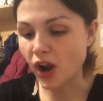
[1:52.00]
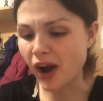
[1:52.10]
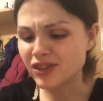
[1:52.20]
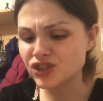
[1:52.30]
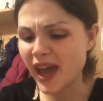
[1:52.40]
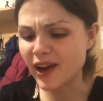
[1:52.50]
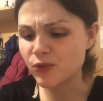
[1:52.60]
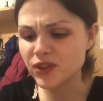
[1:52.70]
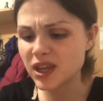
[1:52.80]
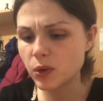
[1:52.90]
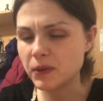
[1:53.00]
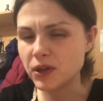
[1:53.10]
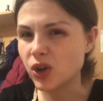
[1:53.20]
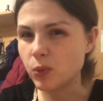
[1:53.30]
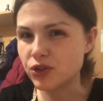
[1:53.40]
honestly, I don't think it would be
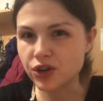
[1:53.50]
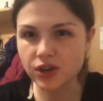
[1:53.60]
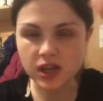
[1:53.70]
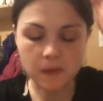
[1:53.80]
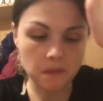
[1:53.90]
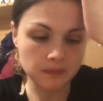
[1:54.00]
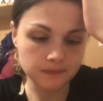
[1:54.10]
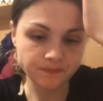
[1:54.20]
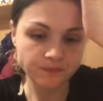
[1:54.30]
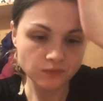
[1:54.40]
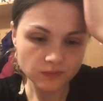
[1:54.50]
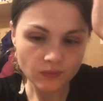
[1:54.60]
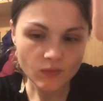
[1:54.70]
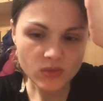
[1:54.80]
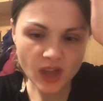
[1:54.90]
good with turkey.
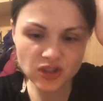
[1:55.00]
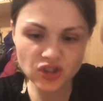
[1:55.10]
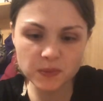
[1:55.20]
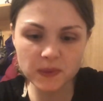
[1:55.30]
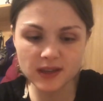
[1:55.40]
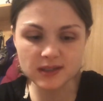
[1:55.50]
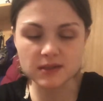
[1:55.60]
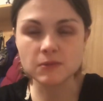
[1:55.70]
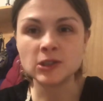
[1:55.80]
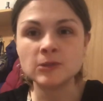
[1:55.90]
Just because